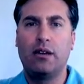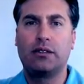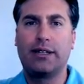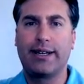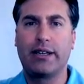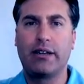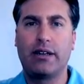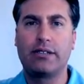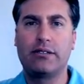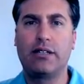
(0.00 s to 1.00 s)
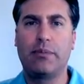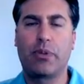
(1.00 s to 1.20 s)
Taking a nice deep